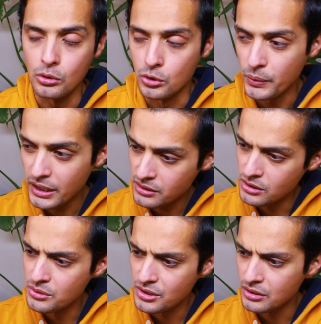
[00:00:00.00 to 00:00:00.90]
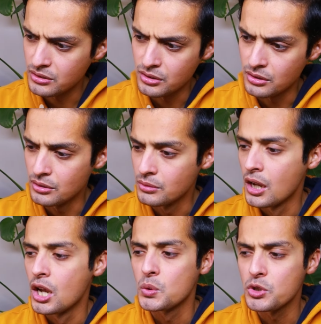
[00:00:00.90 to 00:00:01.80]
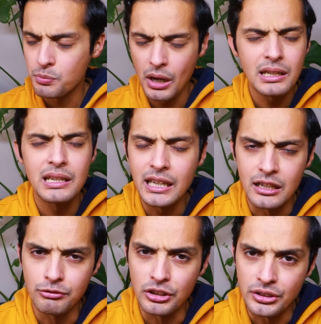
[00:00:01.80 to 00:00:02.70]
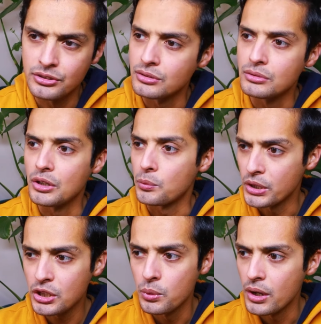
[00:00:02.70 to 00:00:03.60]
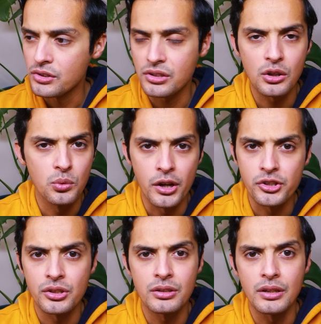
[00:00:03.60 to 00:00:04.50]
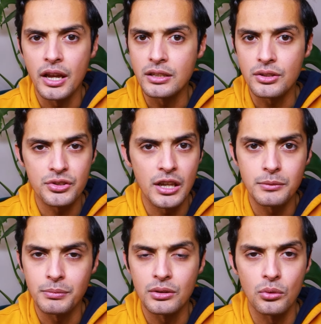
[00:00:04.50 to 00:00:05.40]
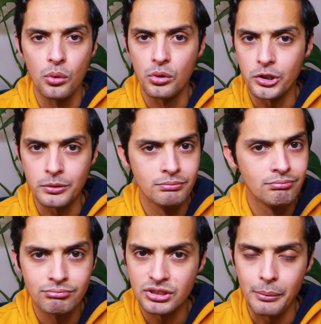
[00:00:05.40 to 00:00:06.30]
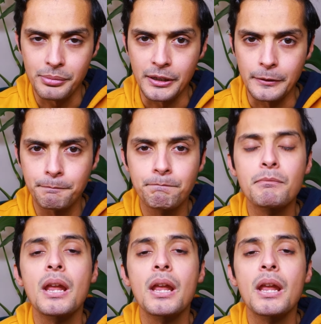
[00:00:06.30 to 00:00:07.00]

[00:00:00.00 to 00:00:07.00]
Or we can use it to respond negatively to a request, a question, a statement, or something.